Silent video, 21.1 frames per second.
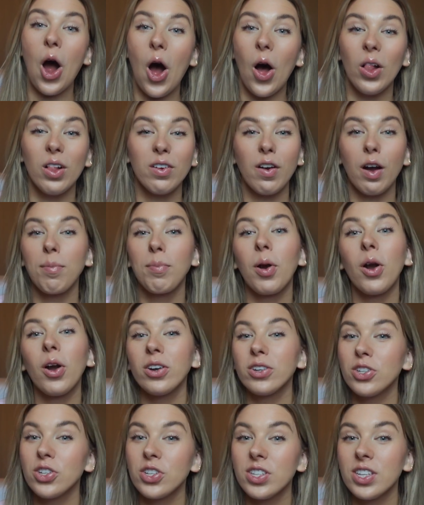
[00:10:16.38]
all of our
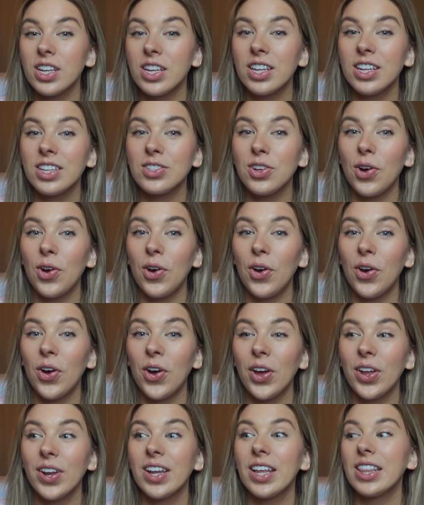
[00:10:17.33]
purchases
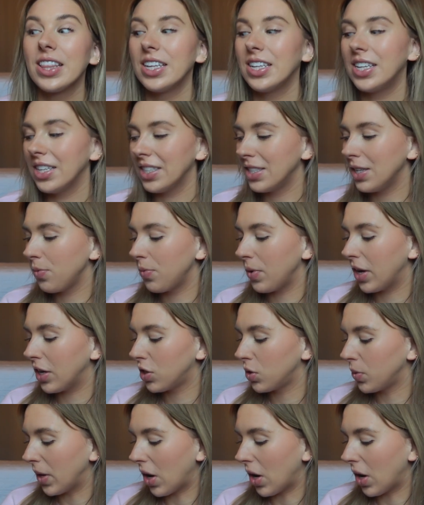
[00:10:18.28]
on the Disney Wish.